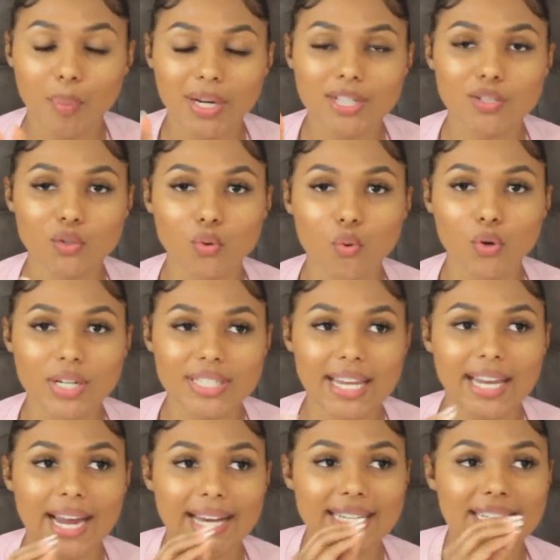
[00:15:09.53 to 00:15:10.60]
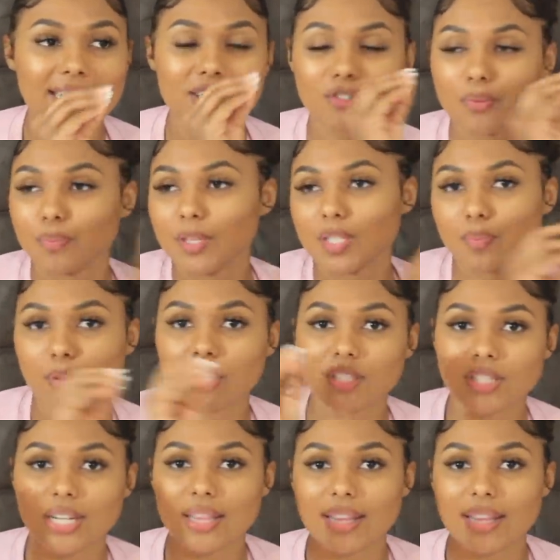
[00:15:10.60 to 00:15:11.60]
but it's cool to take ideas from this person